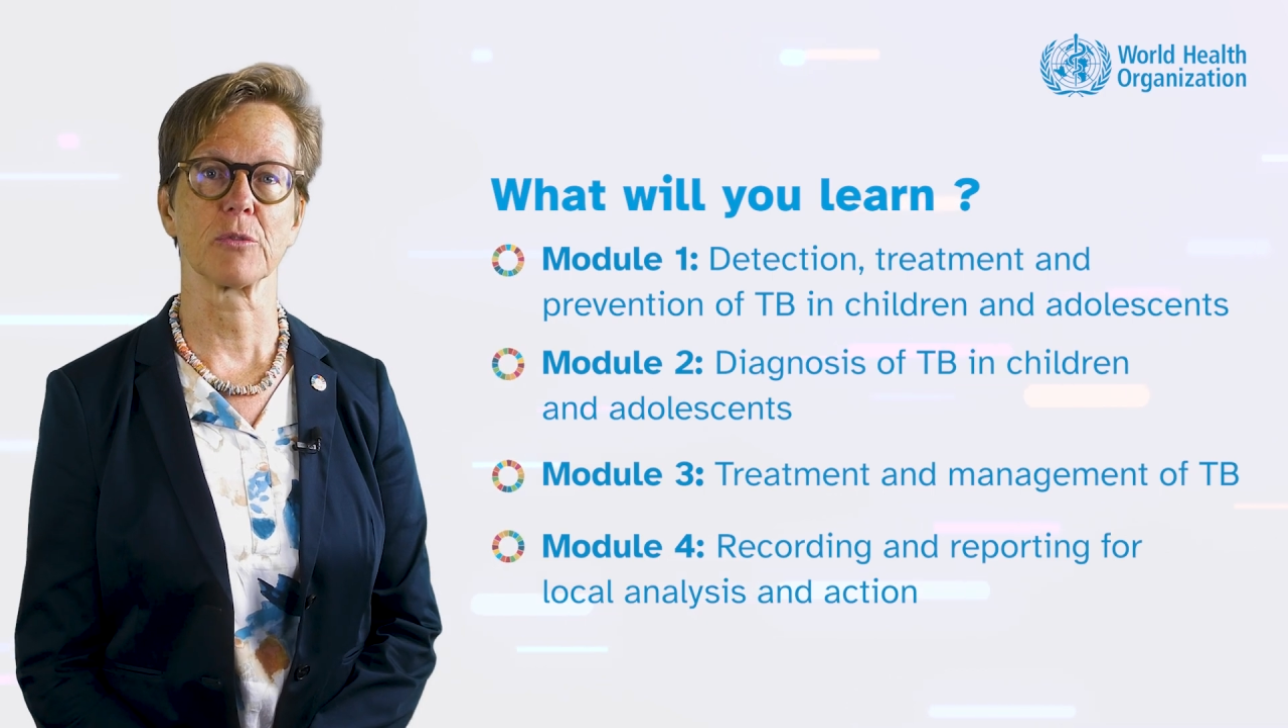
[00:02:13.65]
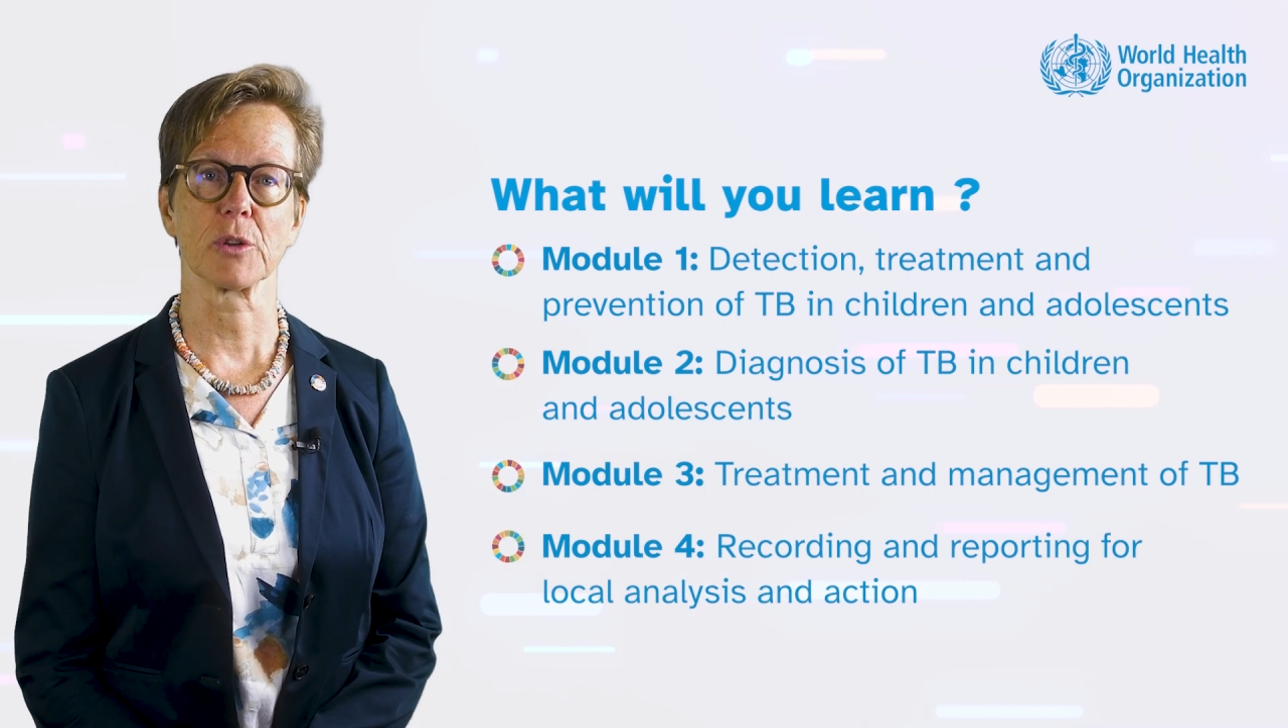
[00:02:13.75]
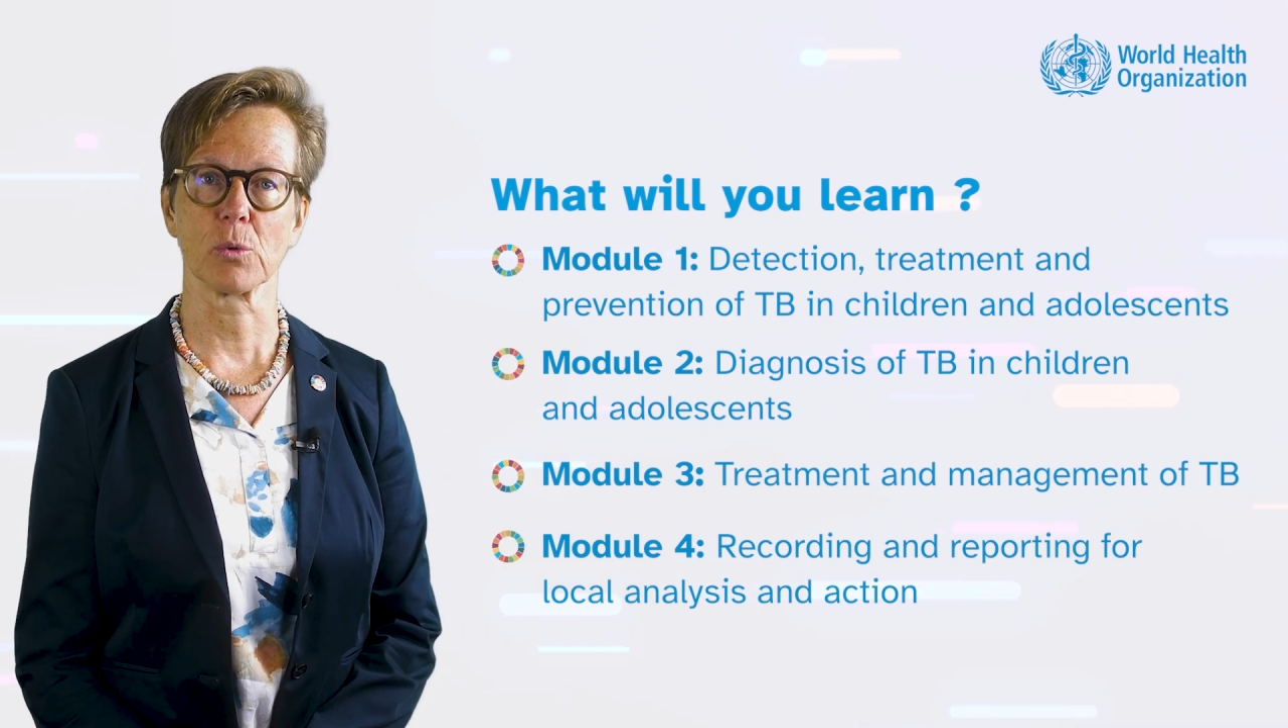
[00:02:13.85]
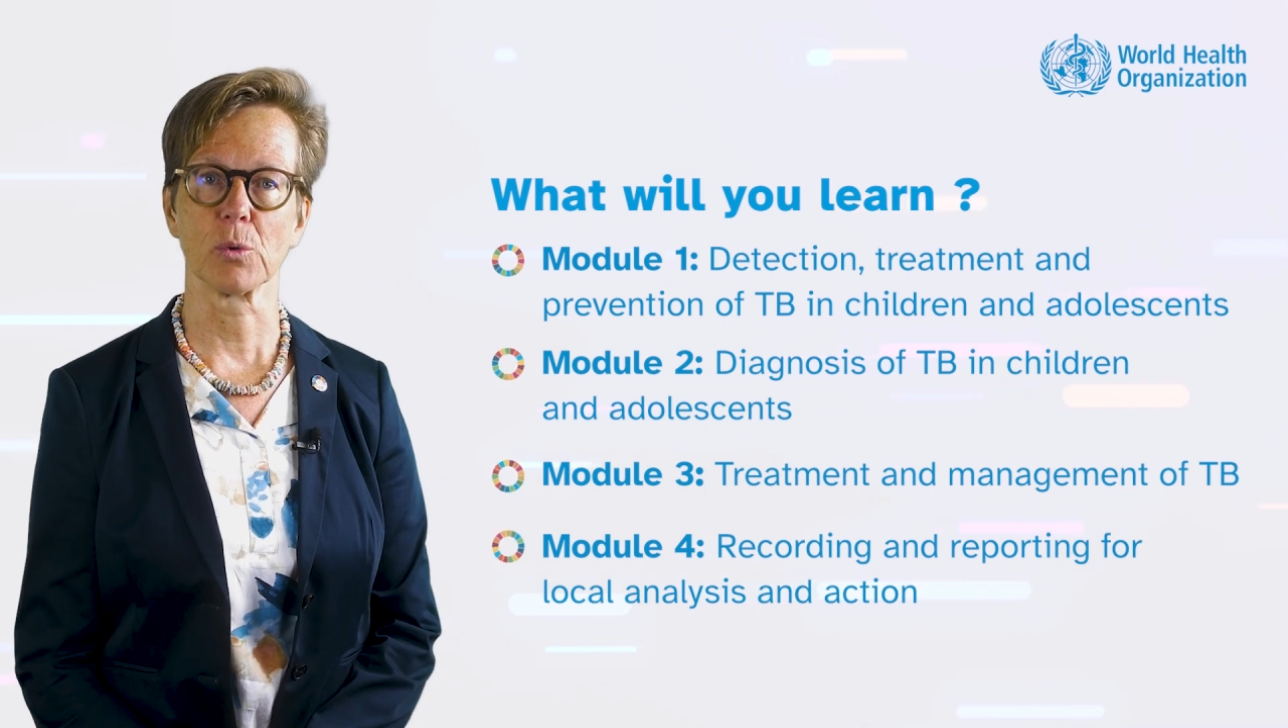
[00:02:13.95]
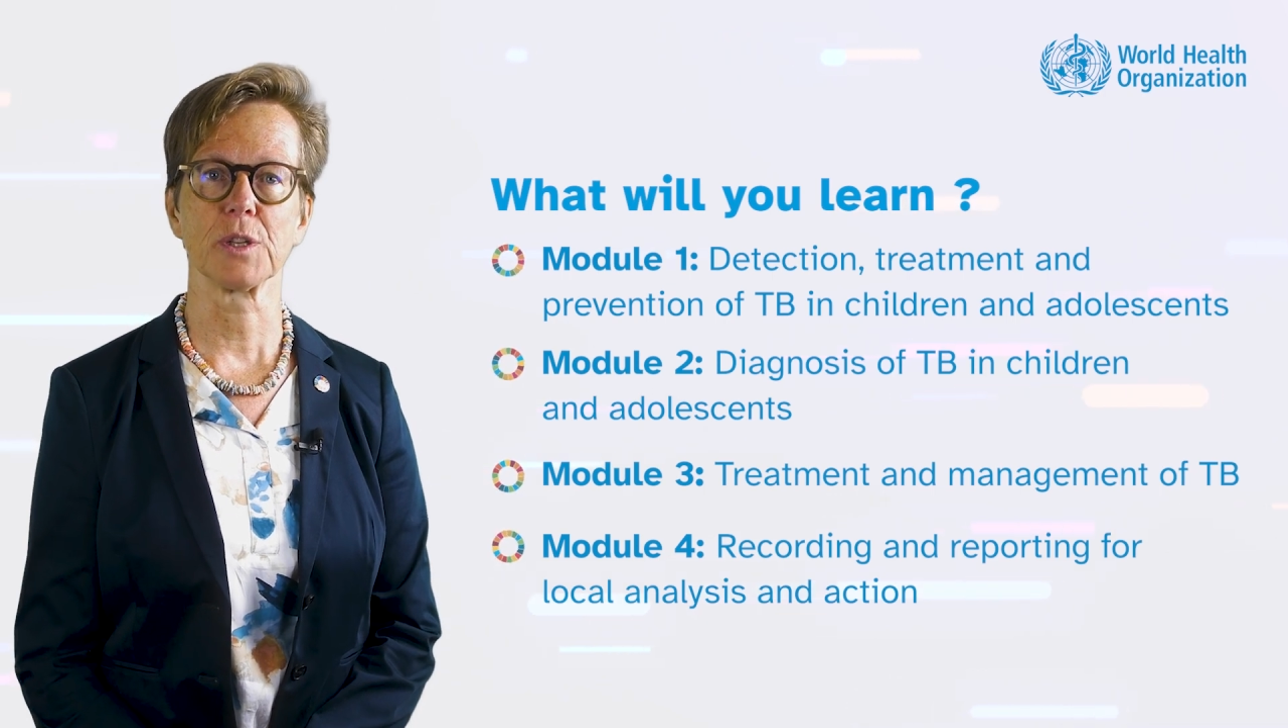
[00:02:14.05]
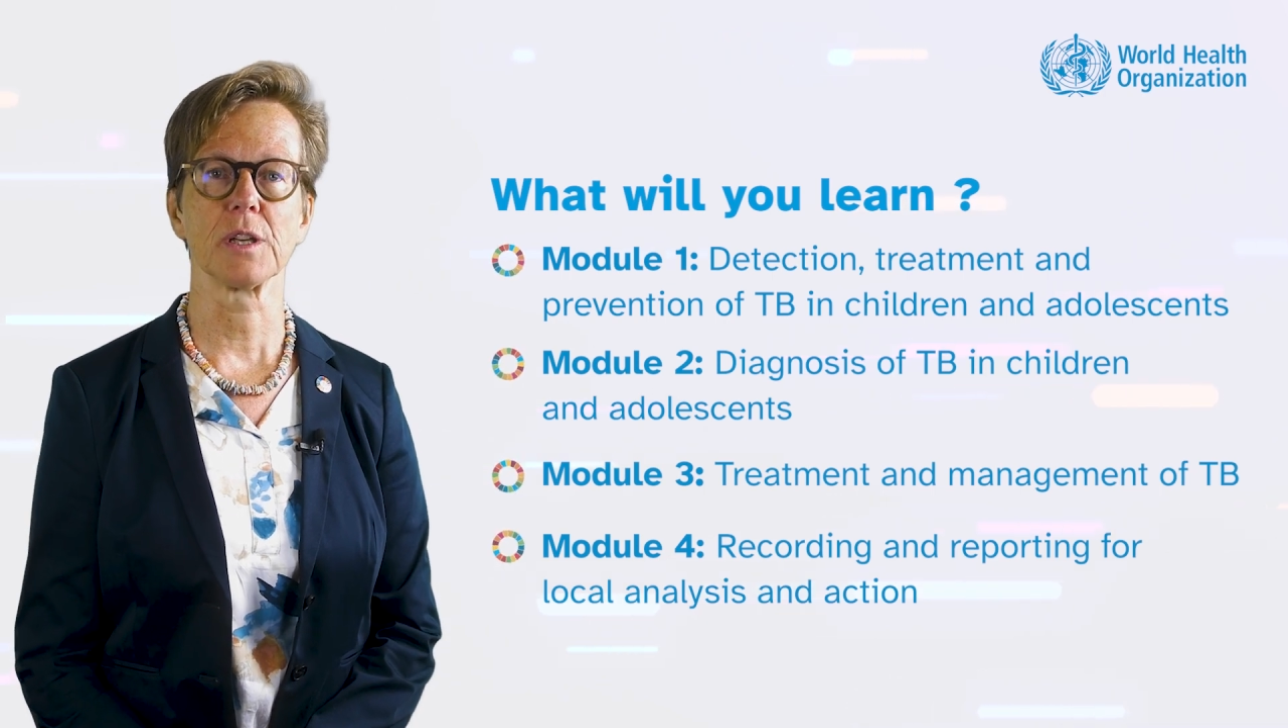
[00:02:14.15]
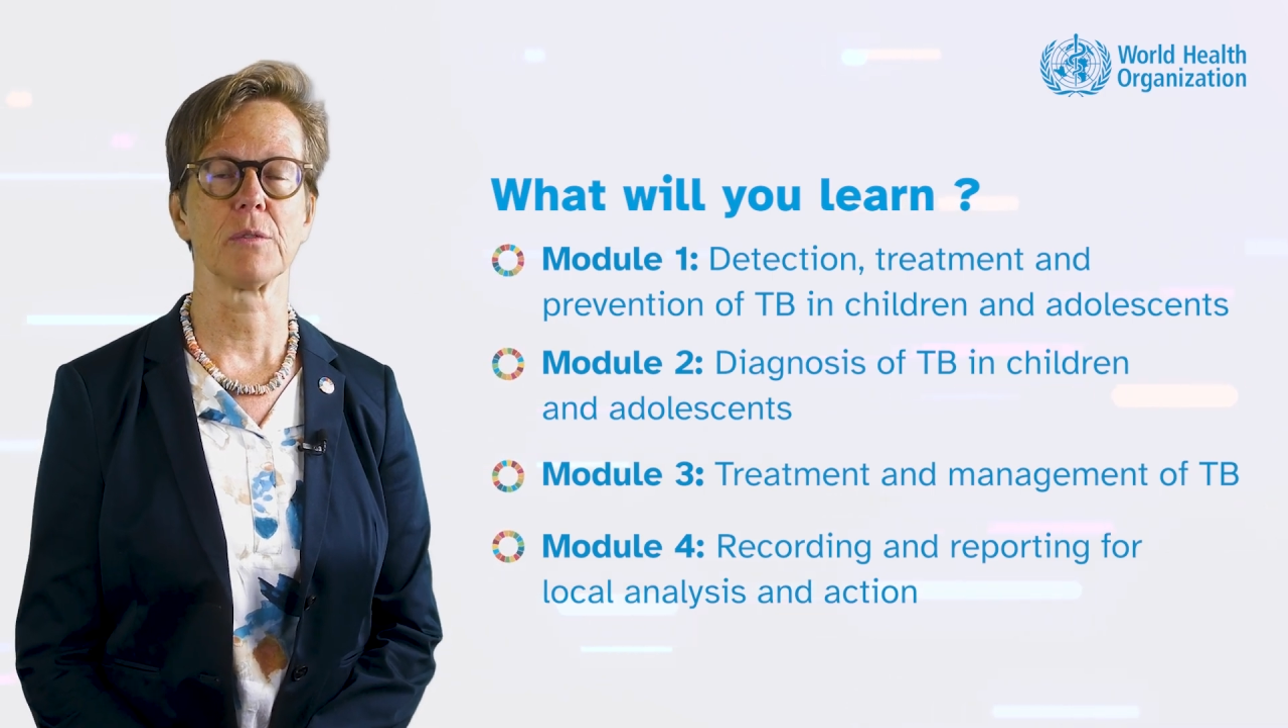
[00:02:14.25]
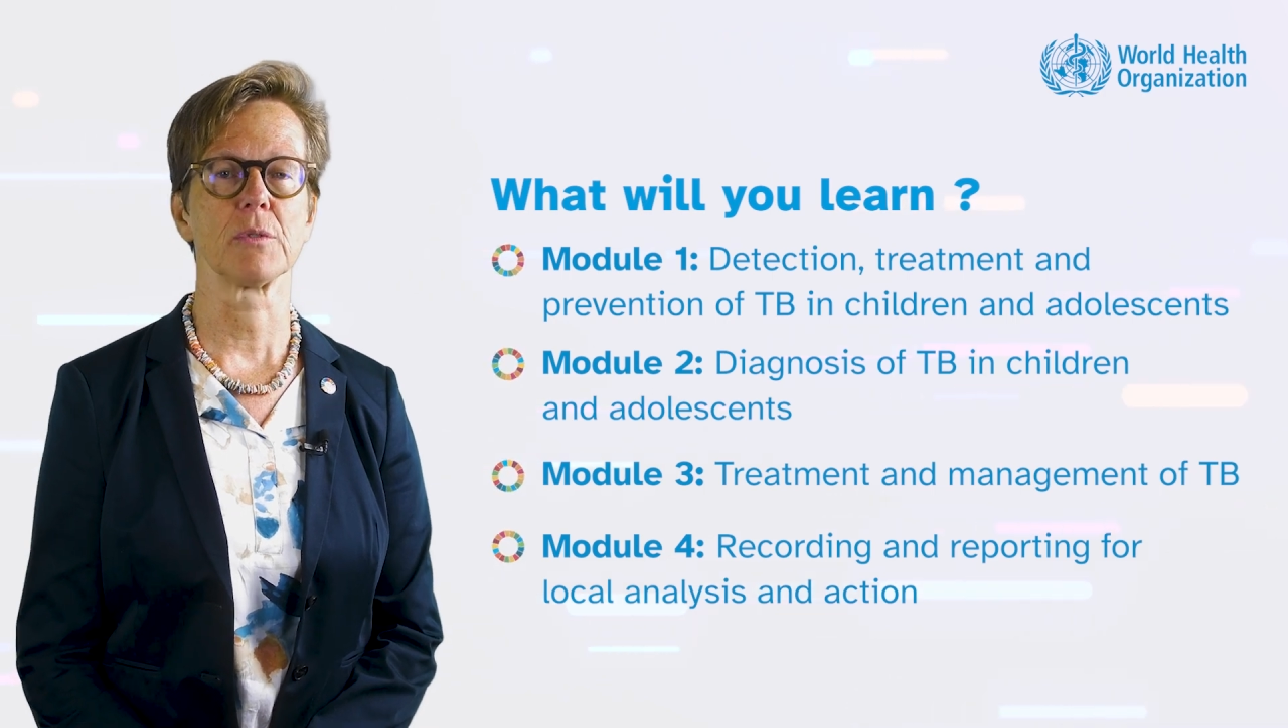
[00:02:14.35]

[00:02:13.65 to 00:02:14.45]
recording and